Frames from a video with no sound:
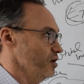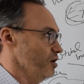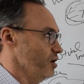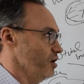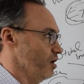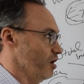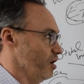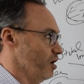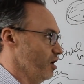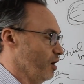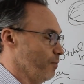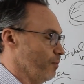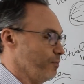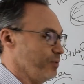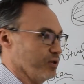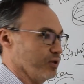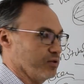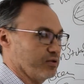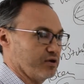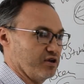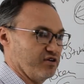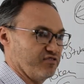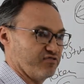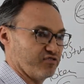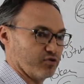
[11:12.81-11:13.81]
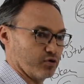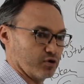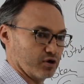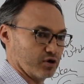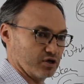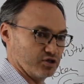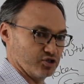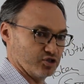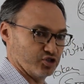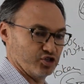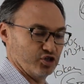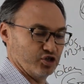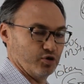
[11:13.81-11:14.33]
ability for
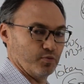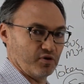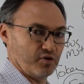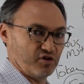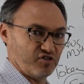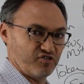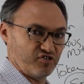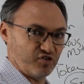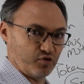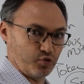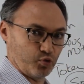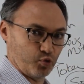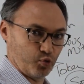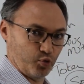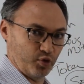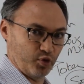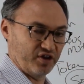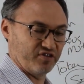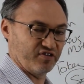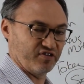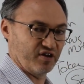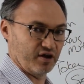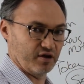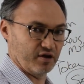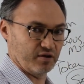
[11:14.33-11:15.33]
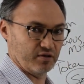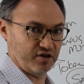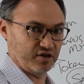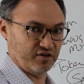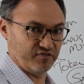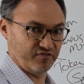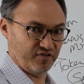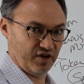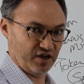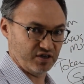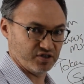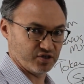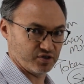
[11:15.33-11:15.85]
consumers, for retail
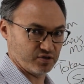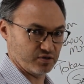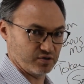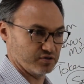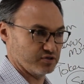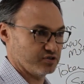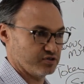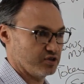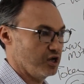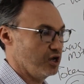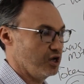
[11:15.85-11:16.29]
investors,